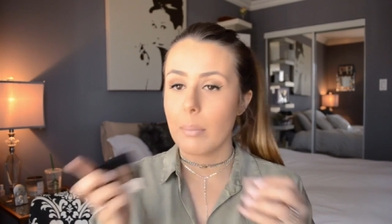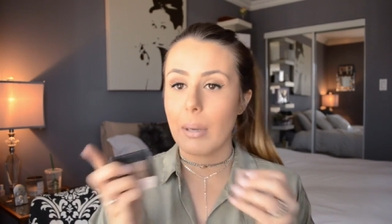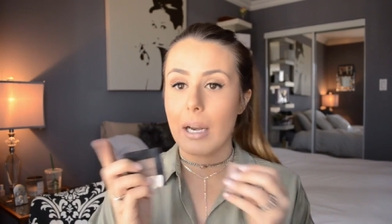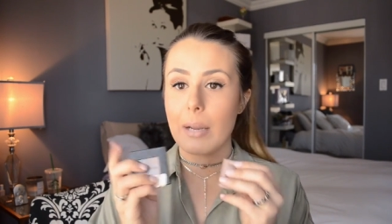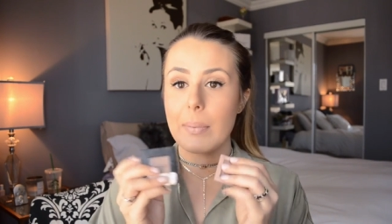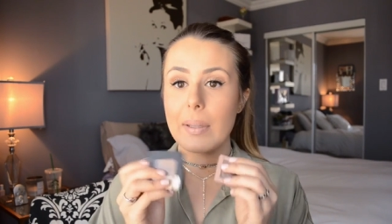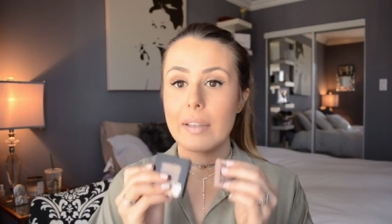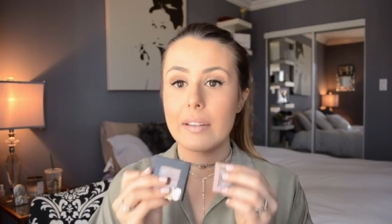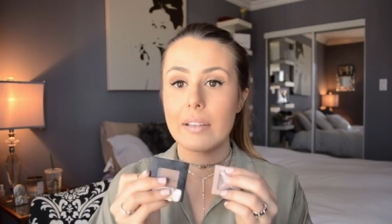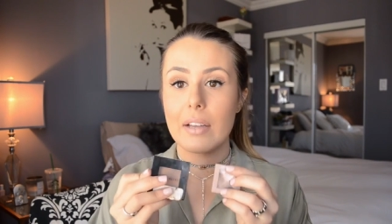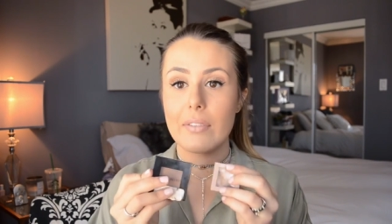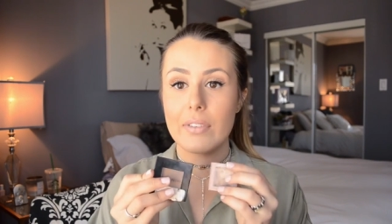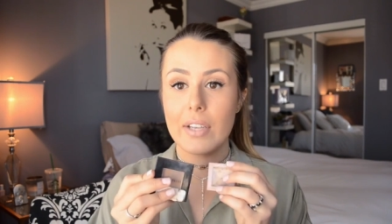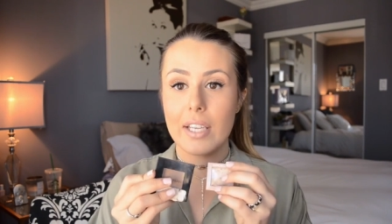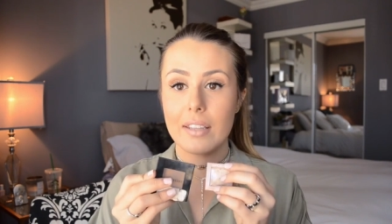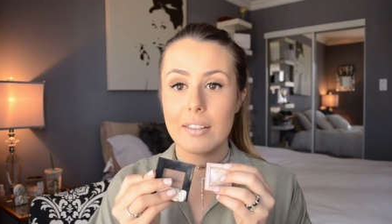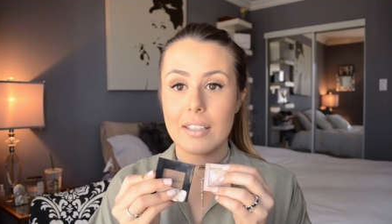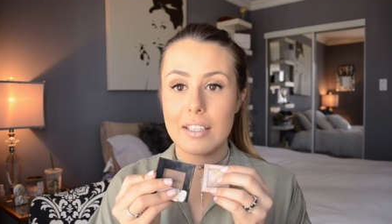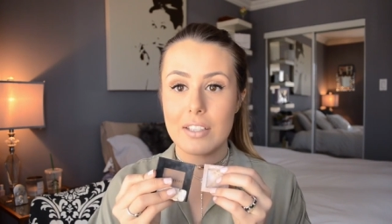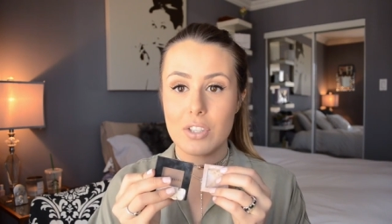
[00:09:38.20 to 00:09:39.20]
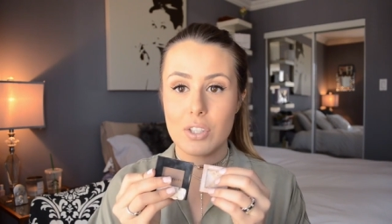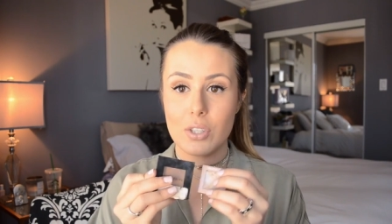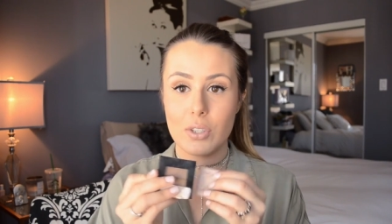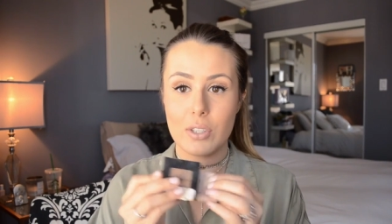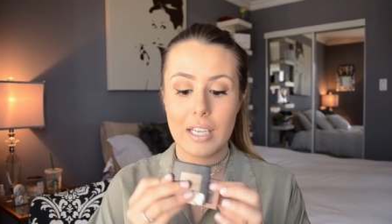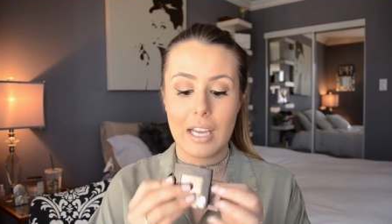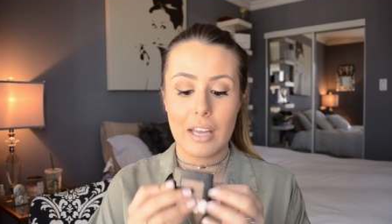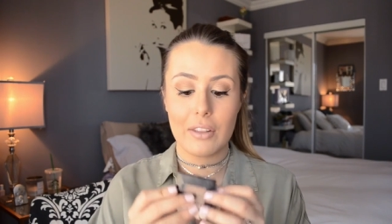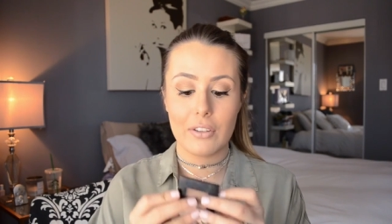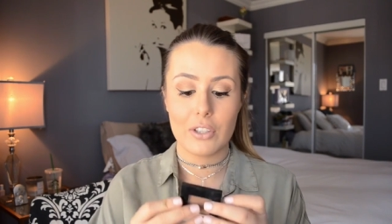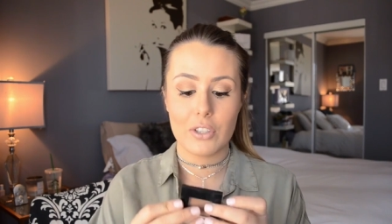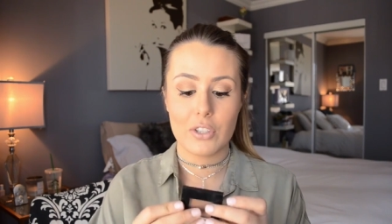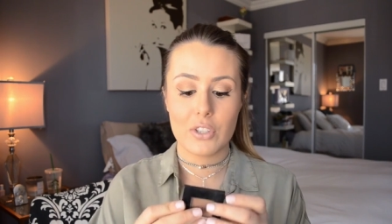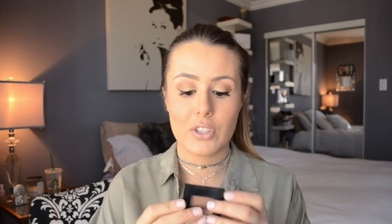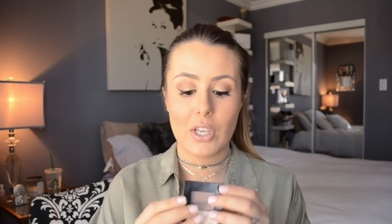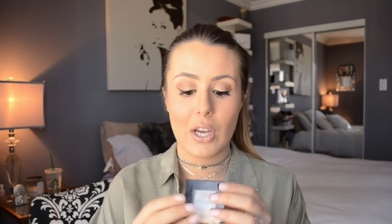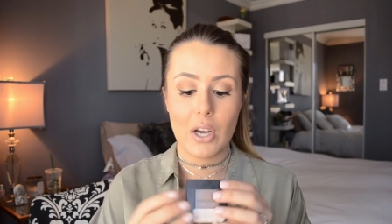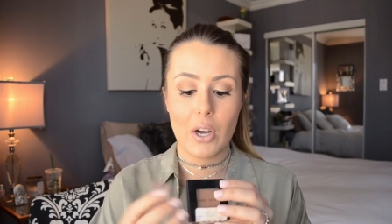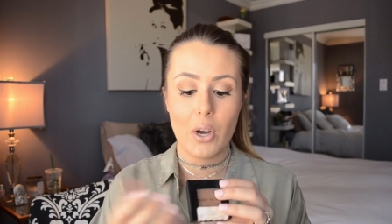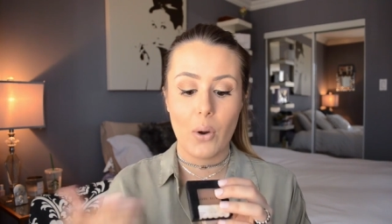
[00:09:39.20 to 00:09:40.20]
but I've been loving these two together.
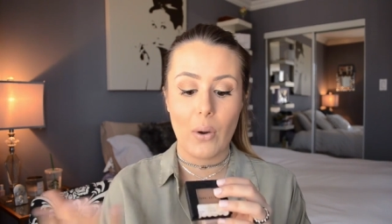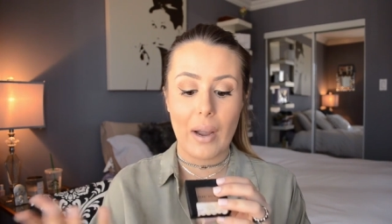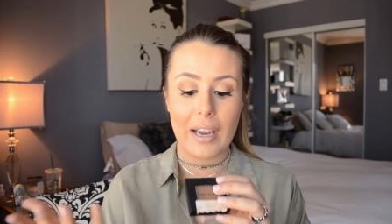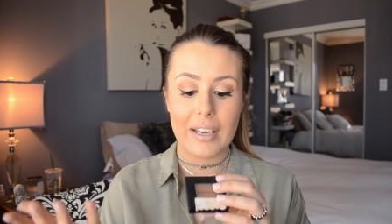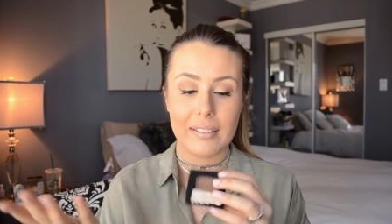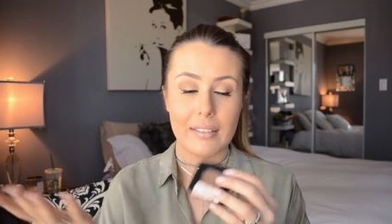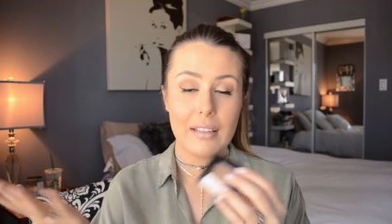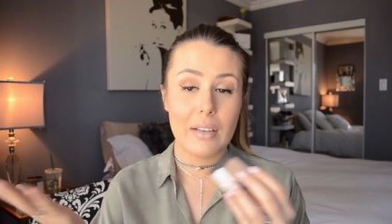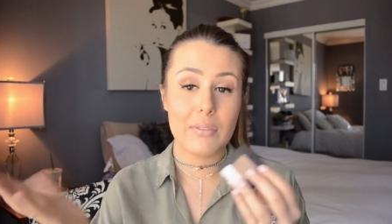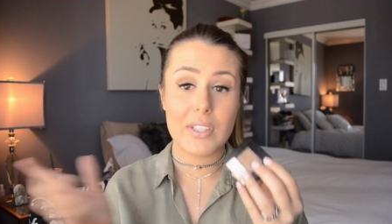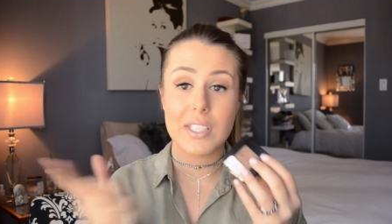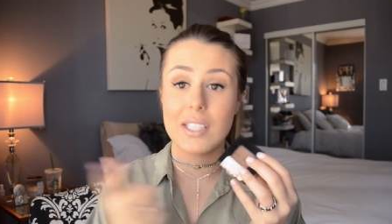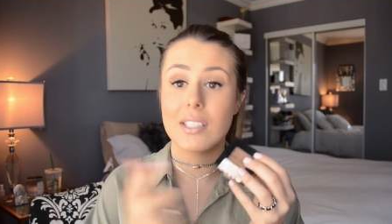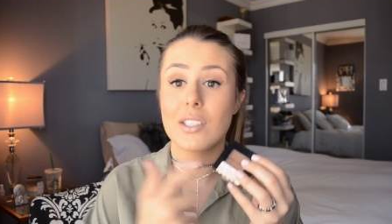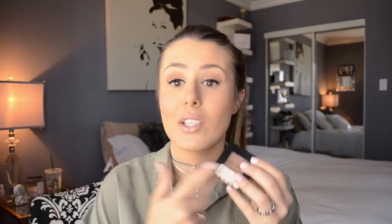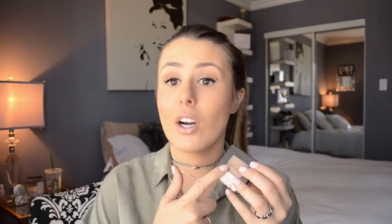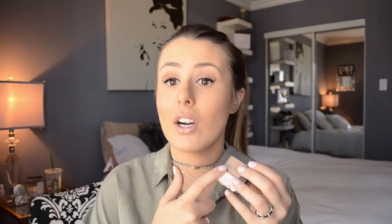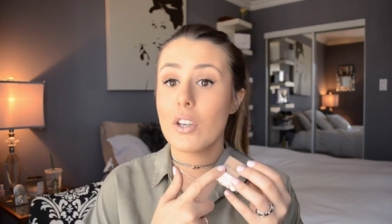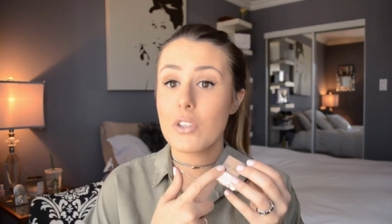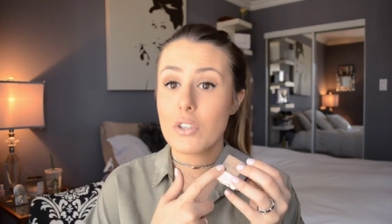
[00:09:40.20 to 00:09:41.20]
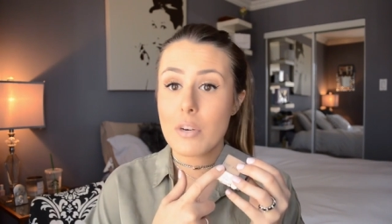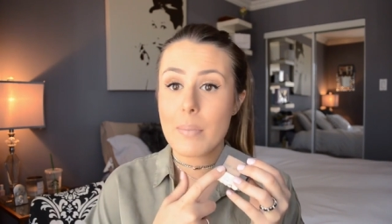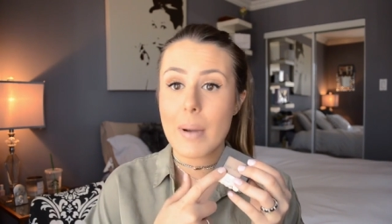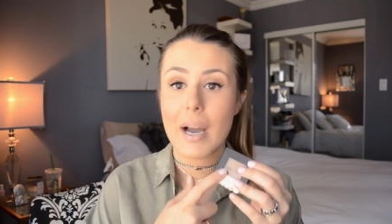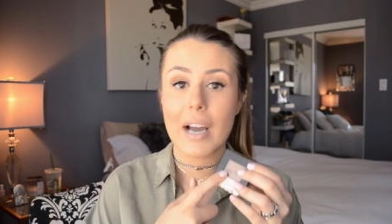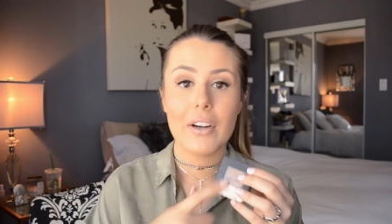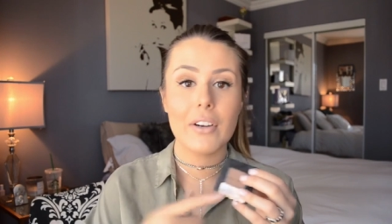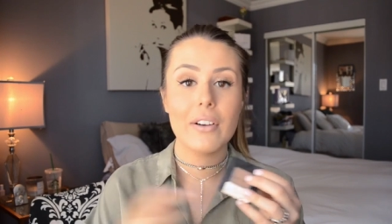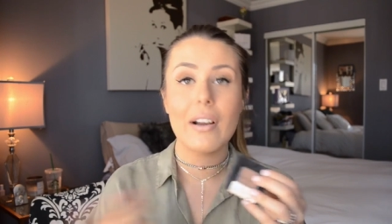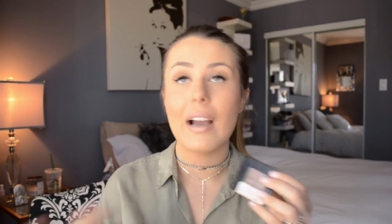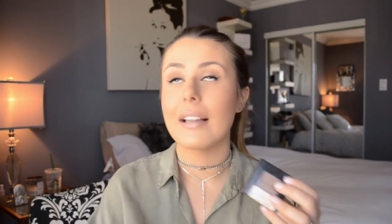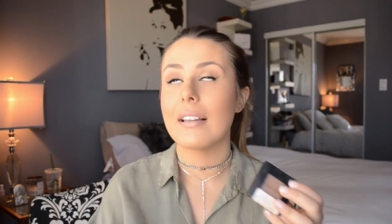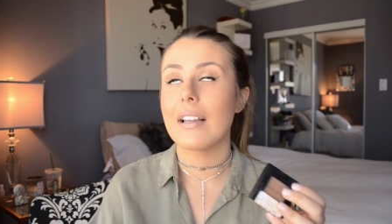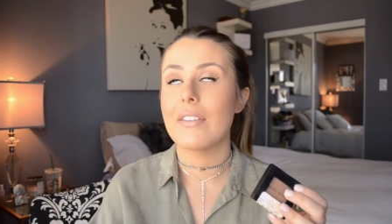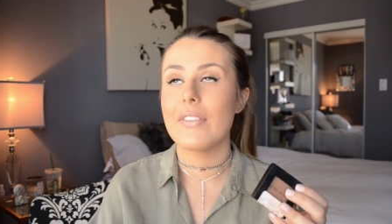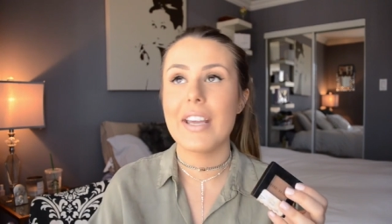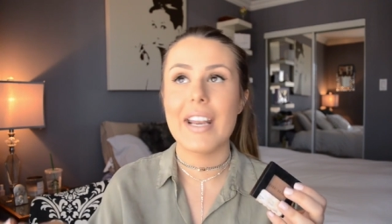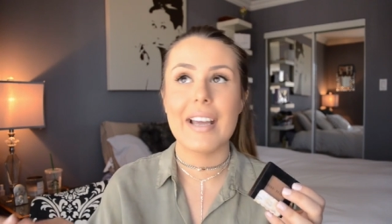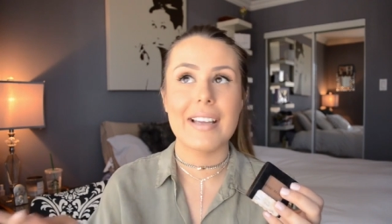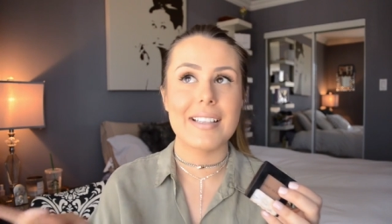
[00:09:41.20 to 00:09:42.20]
So I love this as a contour powder. I love it